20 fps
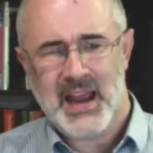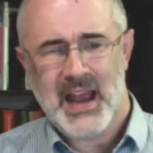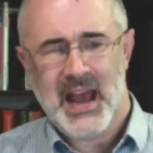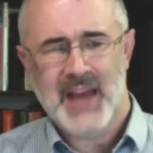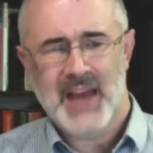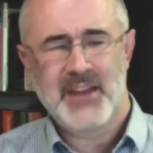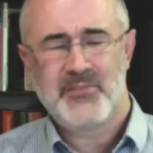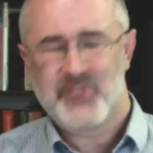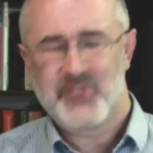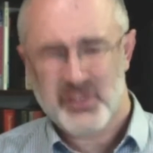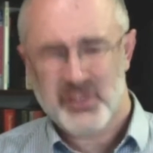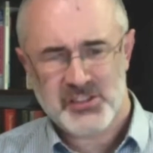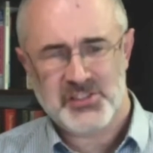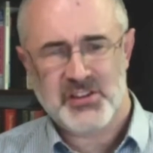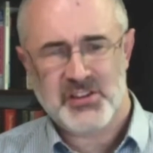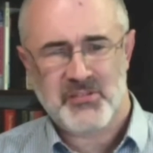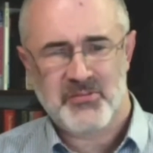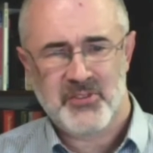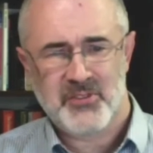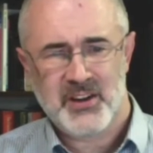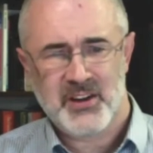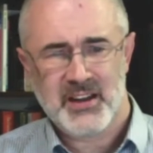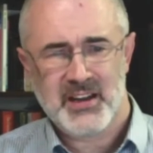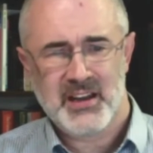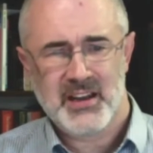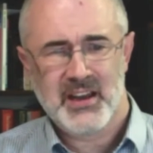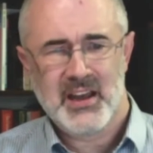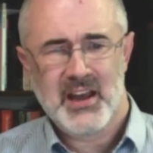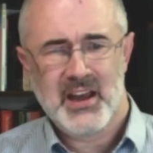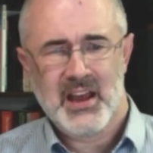And if you're suffering,
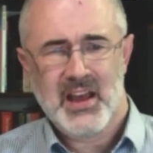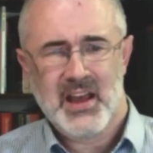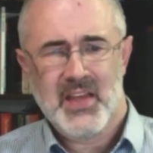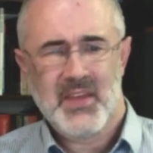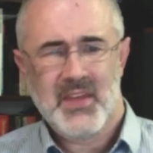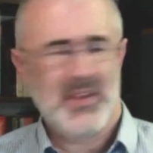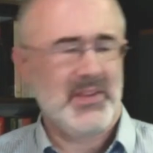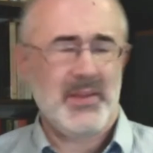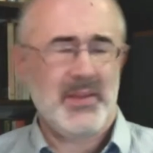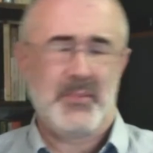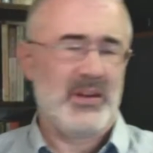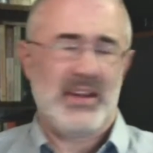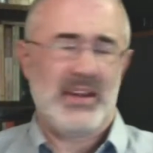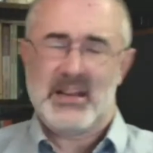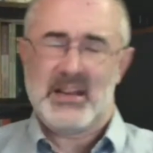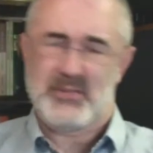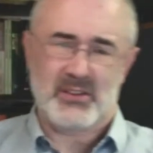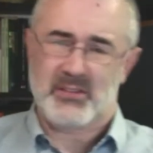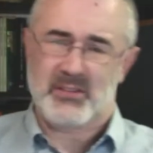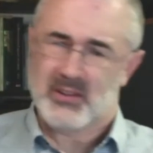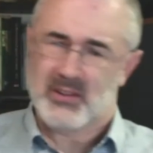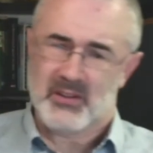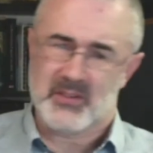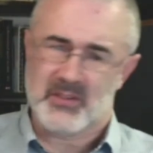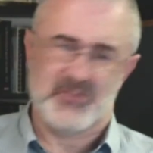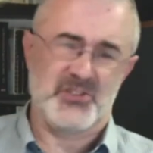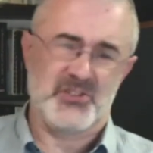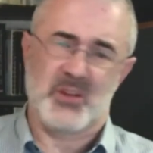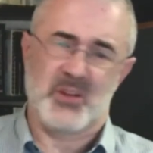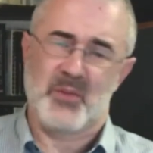they believe that
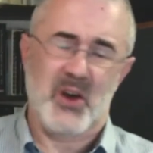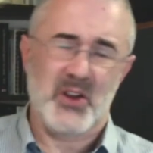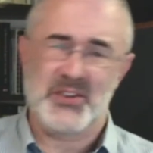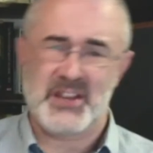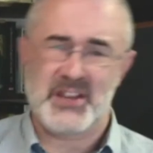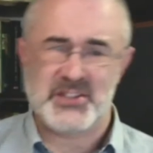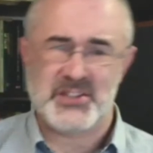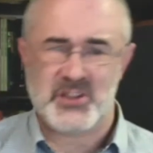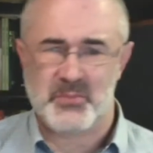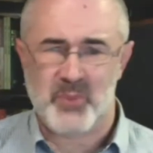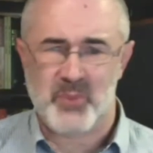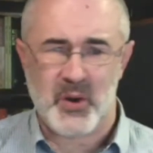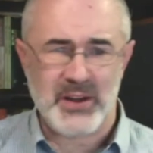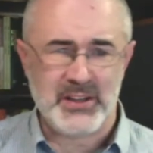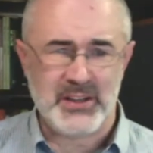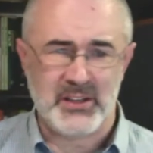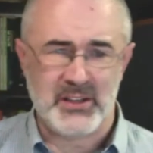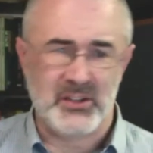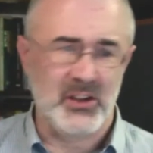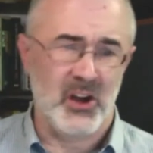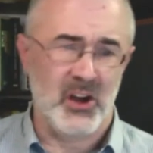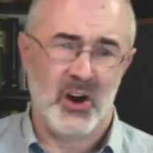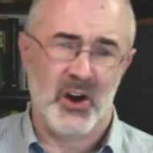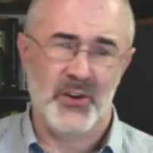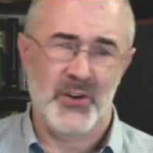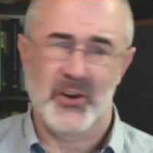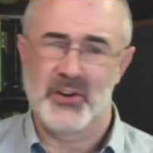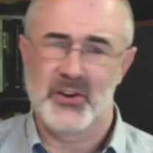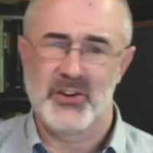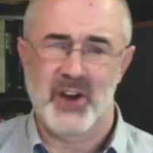you've somehow disappointed God
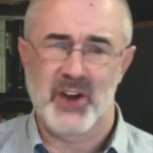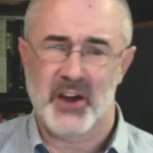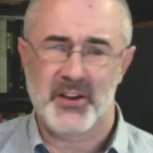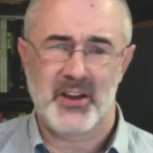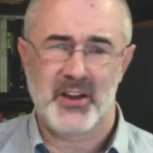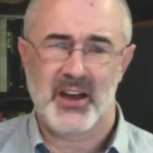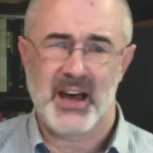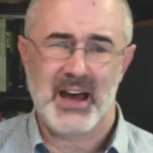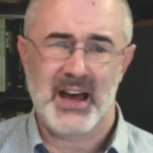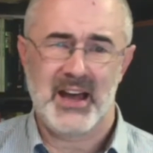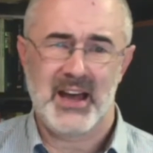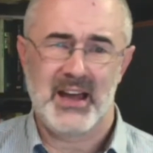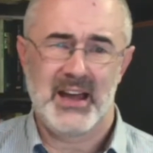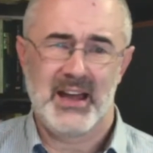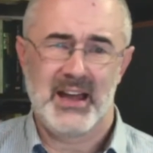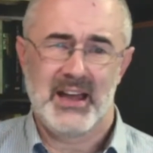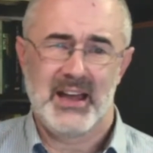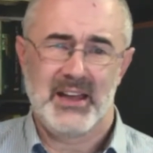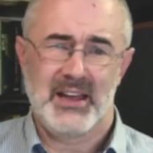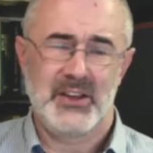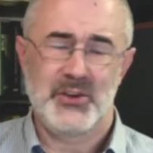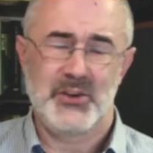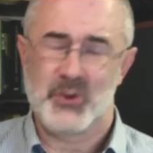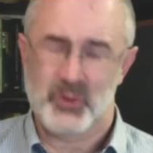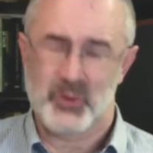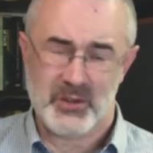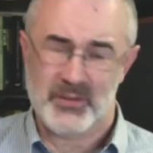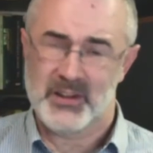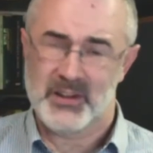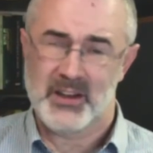or not, you don't
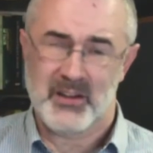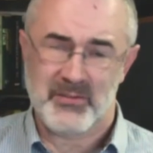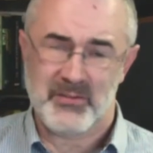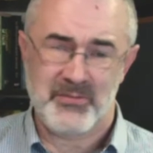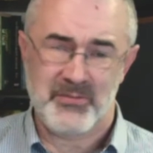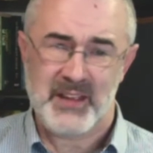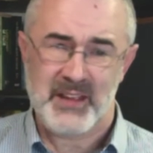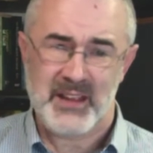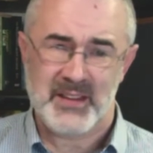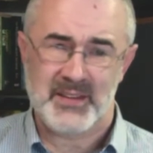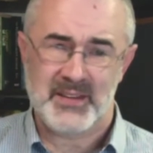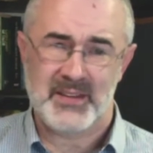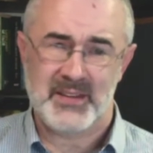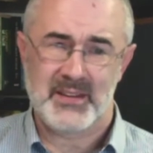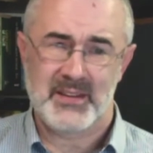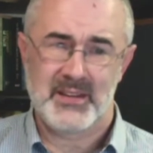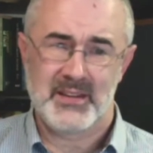have enough faith.